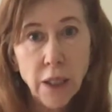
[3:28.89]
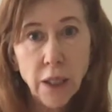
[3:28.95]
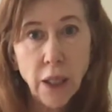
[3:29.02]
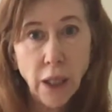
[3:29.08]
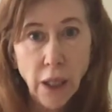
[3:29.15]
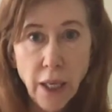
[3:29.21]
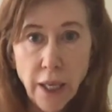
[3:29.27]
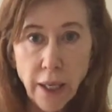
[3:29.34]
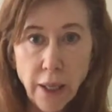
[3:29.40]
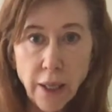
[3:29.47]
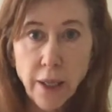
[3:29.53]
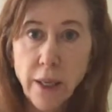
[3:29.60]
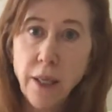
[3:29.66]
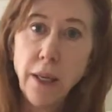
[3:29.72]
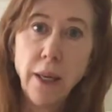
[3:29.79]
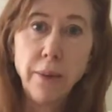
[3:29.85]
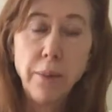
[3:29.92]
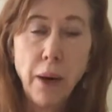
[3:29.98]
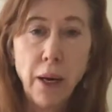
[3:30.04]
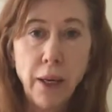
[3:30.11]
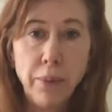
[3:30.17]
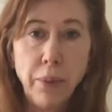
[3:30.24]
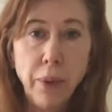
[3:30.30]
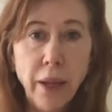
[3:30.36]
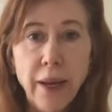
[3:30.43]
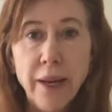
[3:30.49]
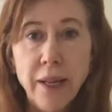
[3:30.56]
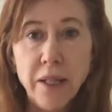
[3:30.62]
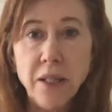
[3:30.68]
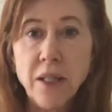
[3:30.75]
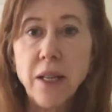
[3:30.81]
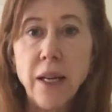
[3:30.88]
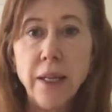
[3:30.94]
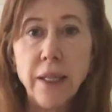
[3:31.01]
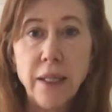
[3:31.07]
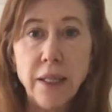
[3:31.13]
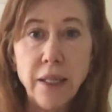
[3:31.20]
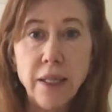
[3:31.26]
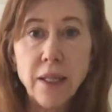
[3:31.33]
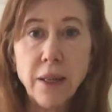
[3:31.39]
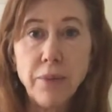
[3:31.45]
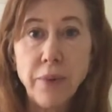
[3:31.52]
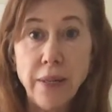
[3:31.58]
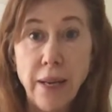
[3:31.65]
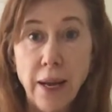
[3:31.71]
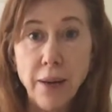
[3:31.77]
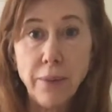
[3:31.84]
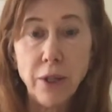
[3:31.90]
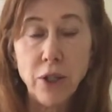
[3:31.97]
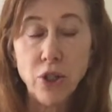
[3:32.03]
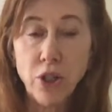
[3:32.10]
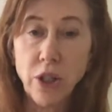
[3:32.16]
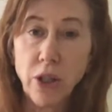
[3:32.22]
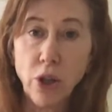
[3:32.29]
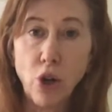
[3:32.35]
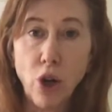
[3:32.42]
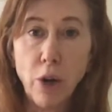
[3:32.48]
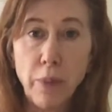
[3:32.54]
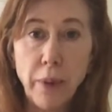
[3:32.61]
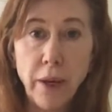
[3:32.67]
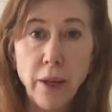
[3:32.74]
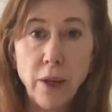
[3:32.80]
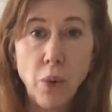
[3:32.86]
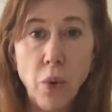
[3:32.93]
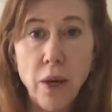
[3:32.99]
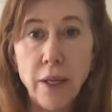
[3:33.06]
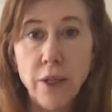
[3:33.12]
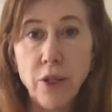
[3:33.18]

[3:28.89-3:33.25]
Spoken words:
leak in my place and it did some damage to the carpet and the wall.